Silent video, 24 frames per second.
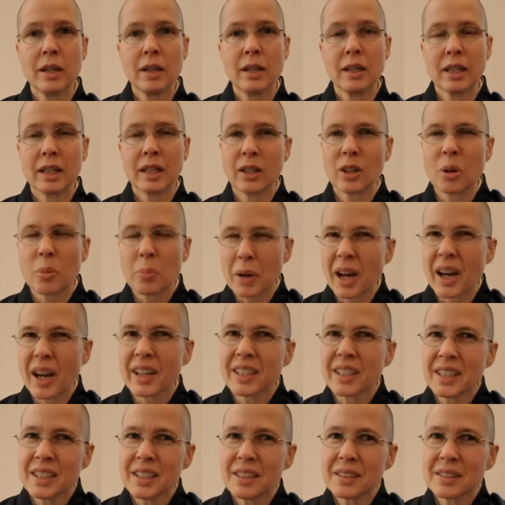In our
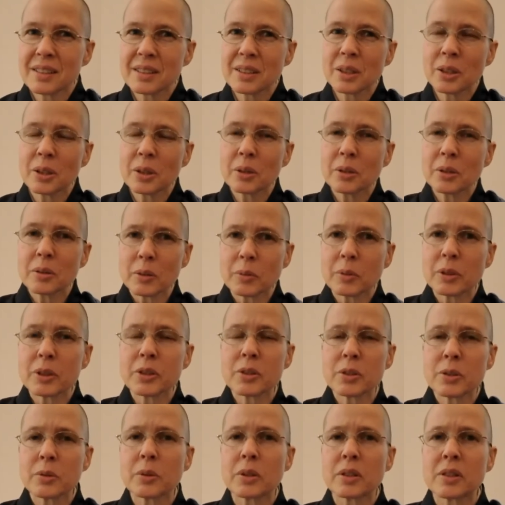bodies, you know, the ones
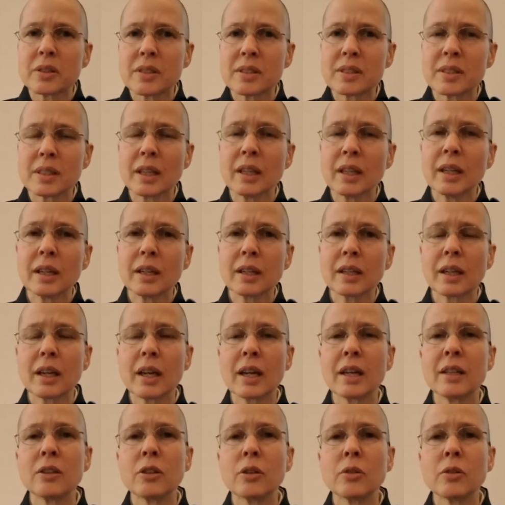who are sick
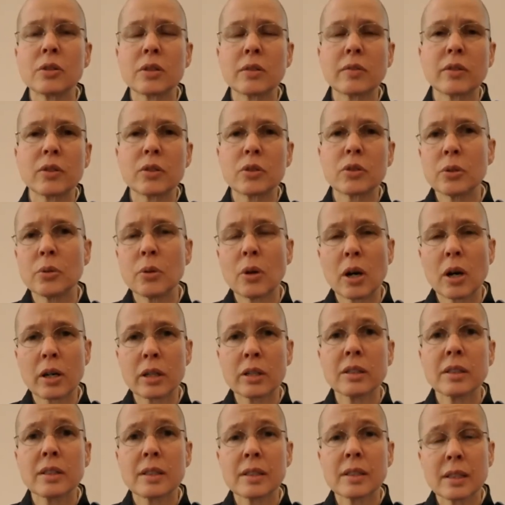and those of us who
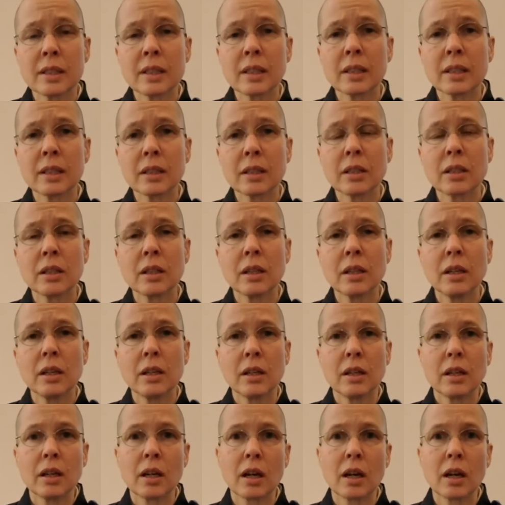aren't sick,
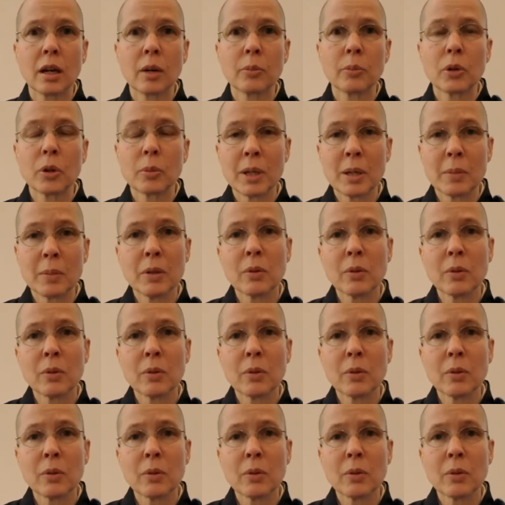maybe